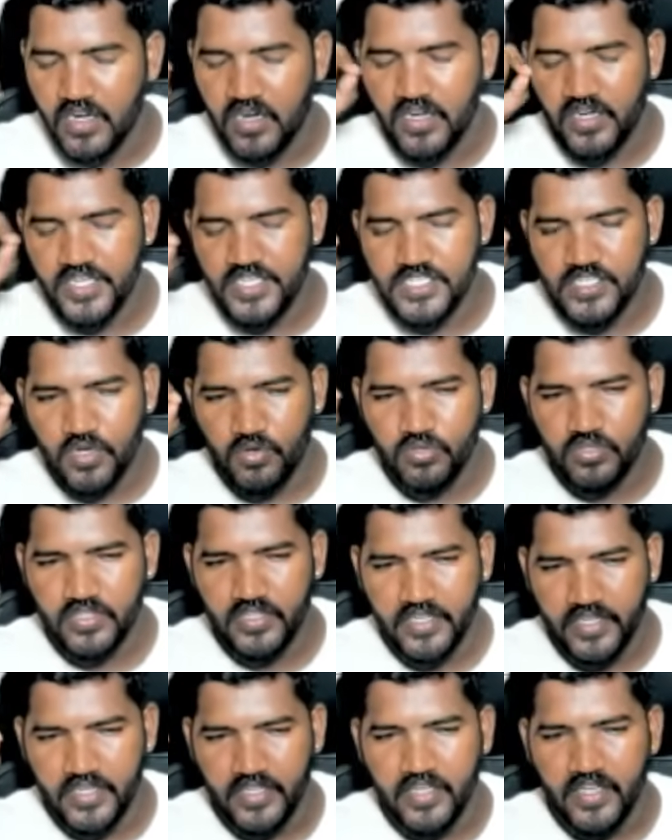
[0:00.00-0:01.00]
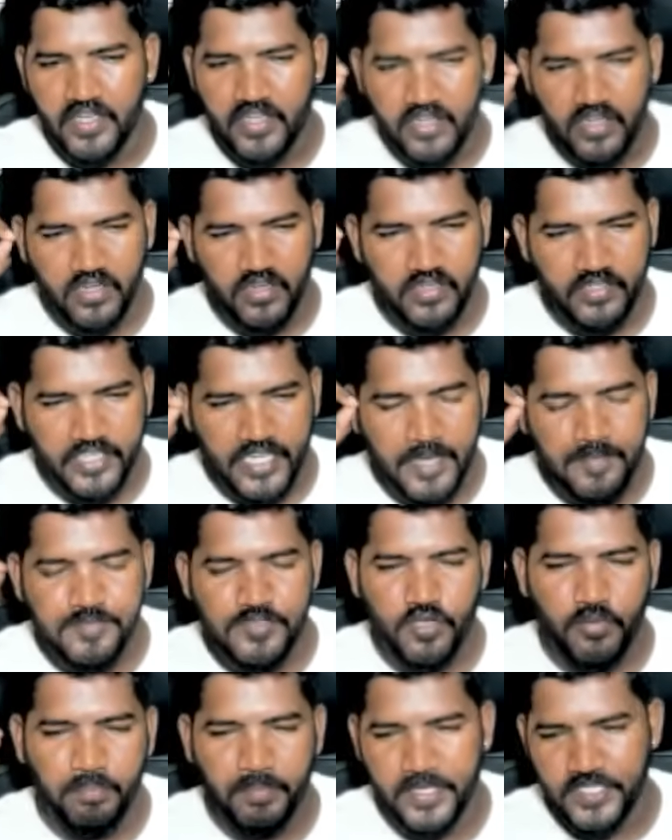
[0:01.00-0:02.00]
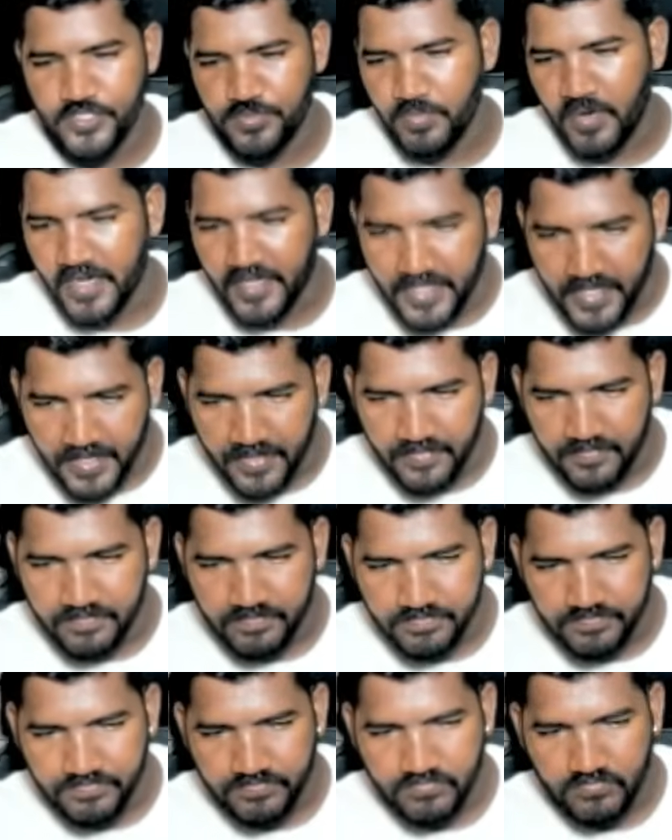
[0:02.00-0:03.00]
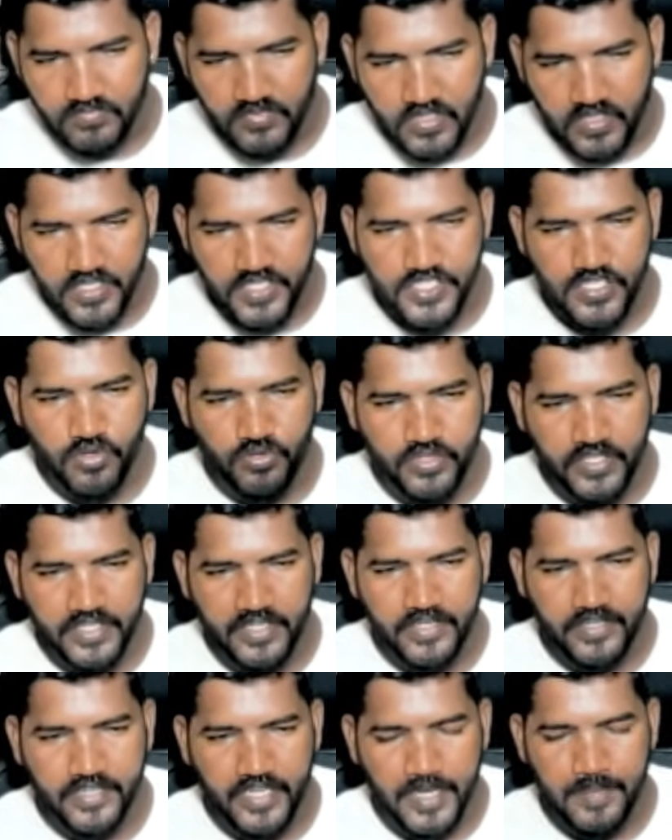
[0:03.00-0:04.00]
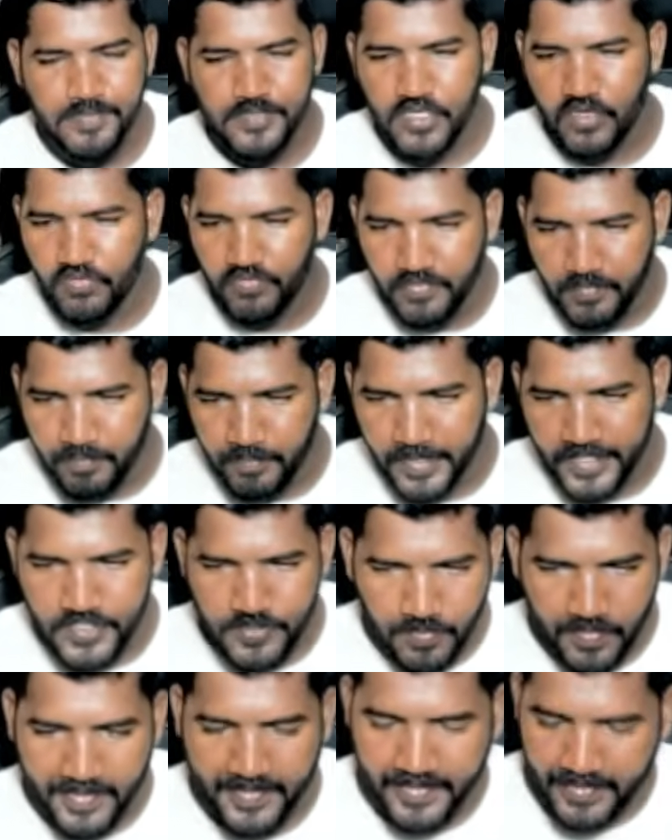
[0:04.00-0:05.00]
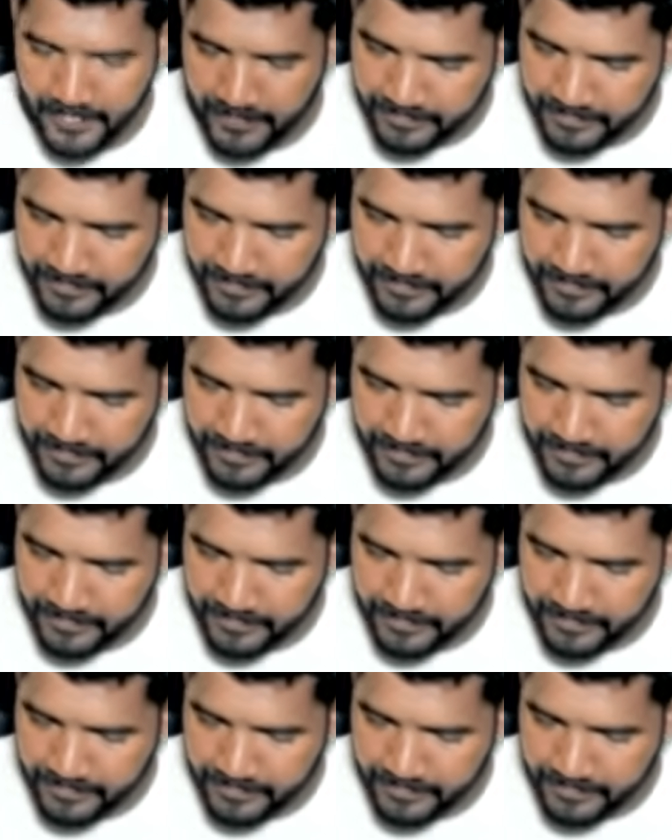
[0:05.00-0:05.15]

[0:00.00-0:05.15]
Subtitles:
List out the types of benchmarking. List out the types of benchmarking.